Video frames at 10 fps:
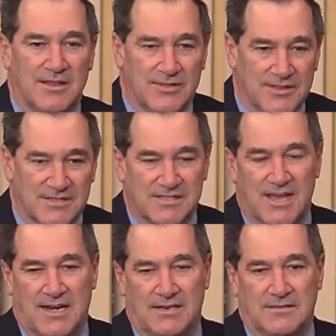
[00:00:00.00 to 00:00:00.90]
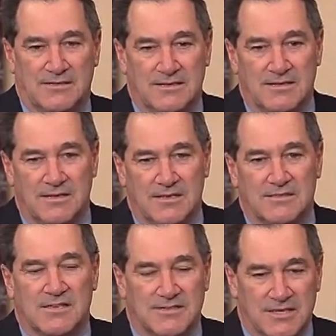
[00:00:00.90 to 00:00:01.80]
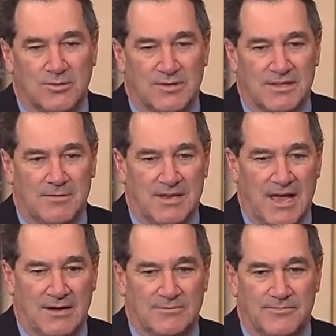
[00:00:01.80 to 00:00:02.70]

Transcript: this Senate, to deal with them now.